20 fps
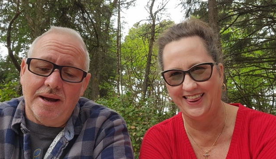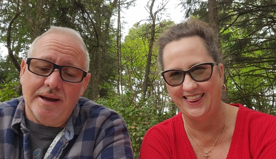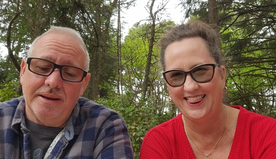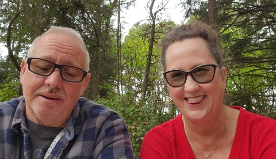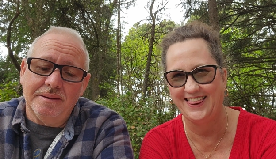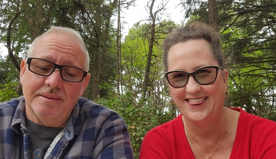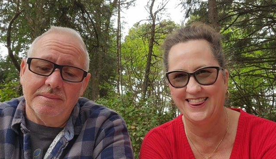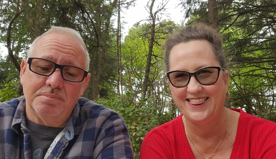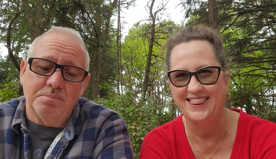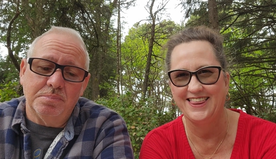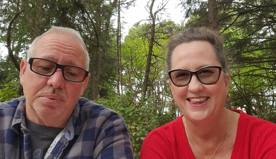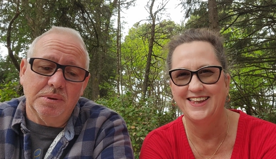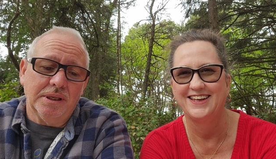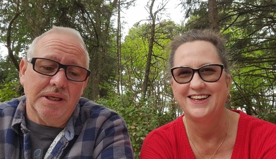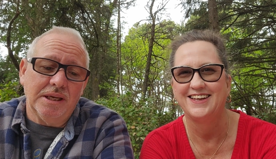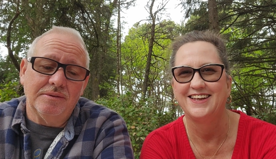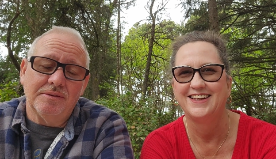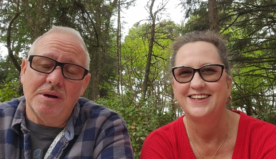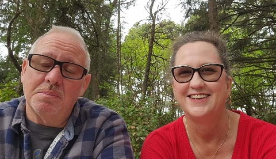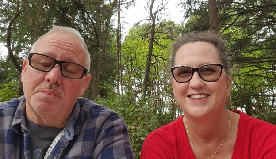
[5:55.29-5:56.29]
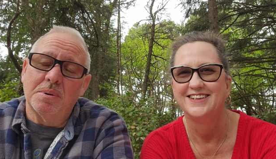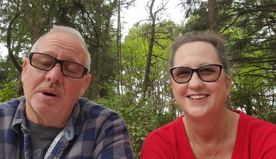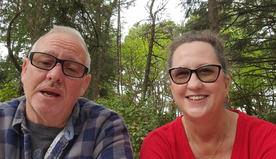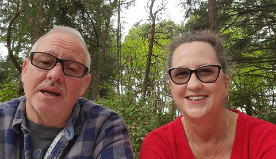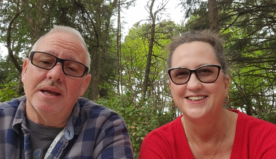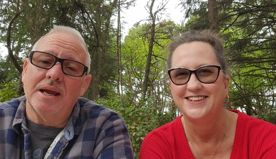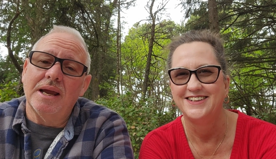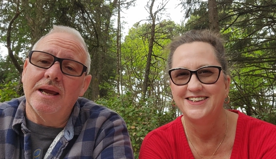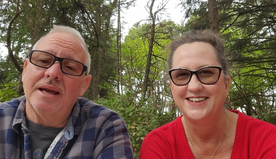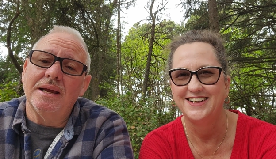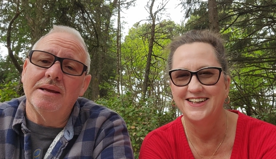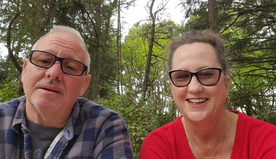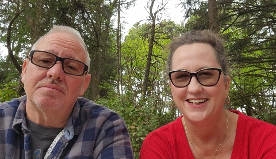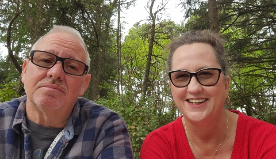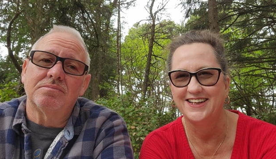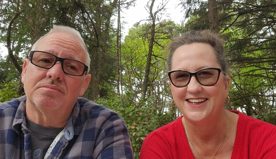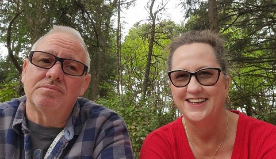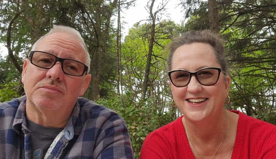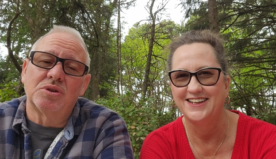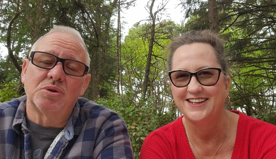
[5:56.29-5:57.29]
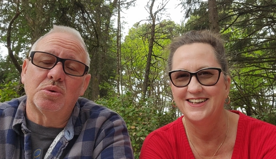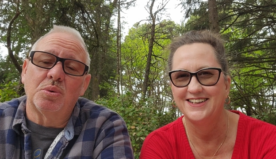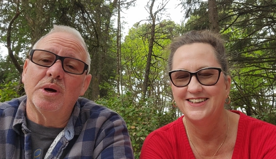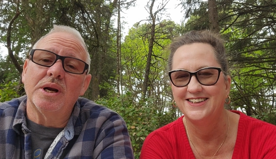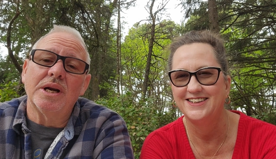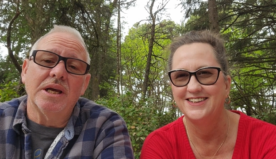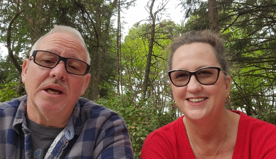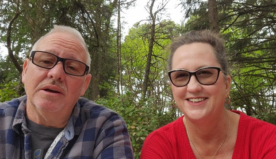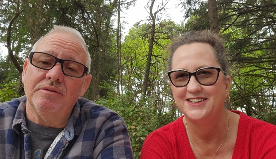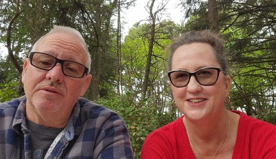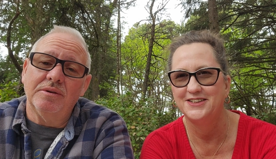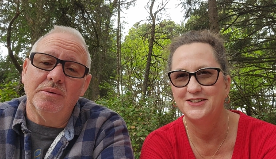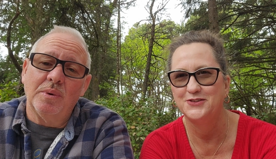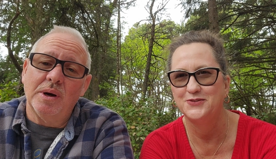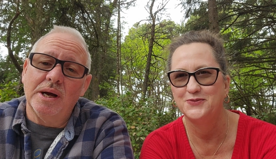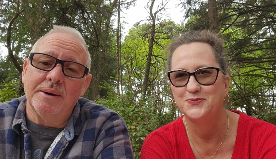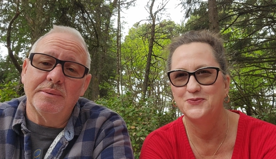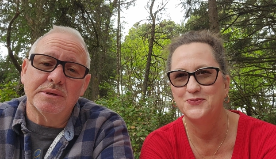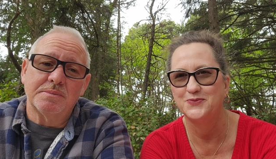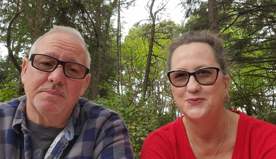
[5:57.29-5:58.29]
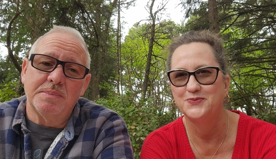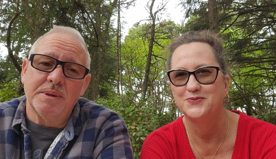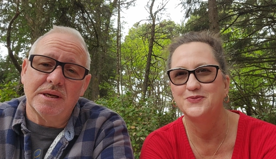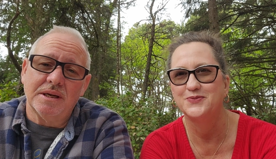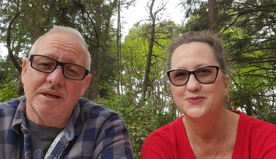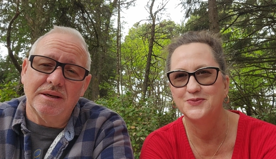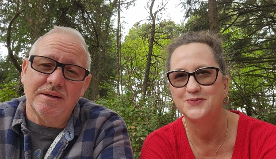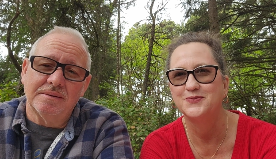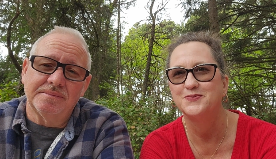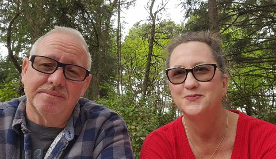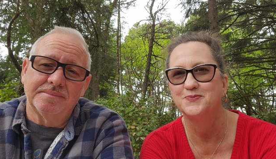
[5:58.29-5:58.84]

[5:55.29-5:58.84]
Speaker 1: I believe I probably ate 20 of them while I was picking,